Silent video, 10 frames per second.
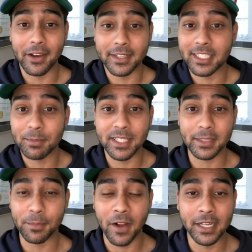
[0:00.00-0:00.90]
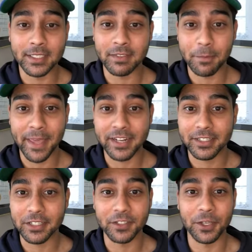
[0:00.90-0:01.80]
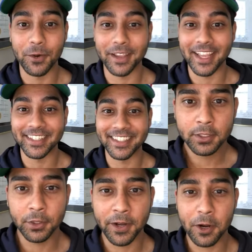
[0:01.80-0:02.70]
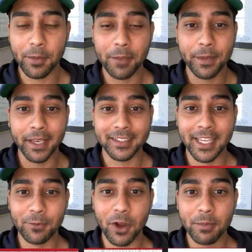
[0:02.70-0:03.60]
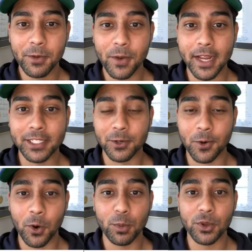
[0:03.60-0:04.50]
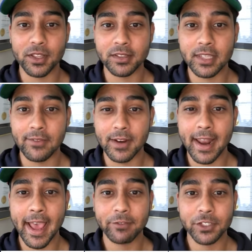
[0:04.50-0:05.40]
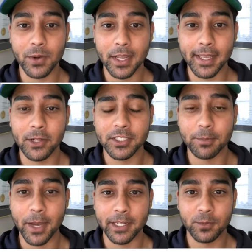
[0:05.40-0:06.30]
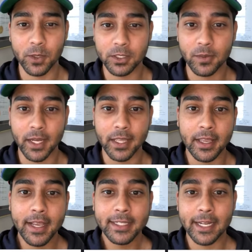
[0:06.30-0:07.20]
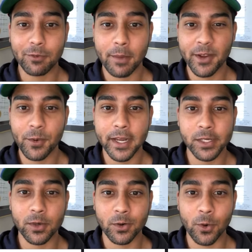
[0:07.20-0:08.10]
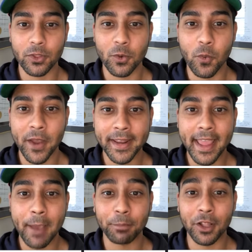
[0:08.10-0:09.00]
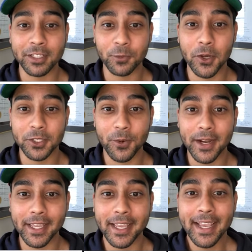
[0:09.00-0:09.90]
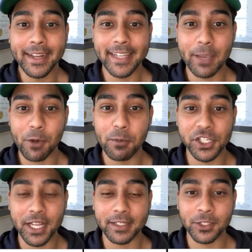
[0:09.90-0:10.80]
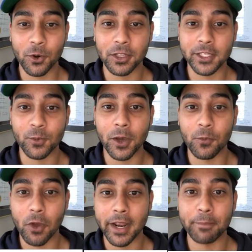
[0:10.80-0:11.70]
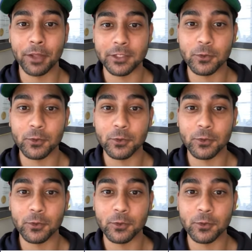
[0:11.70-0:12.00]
honestly be surprised if they managed to do so again. So here are my picks. Take Robbie Ray to record more than 7.5 strikeouts at minus 120, take Robbie Ray to record the win at plus 120, and take Bo Bichette to score at least one run at plus